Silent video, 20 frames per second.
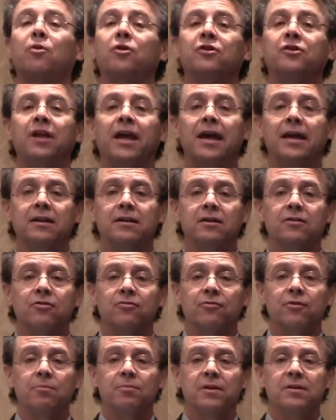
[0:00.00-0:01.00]
protect us
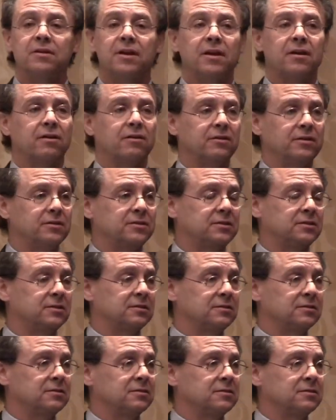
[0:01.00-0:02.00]
from the terrorists.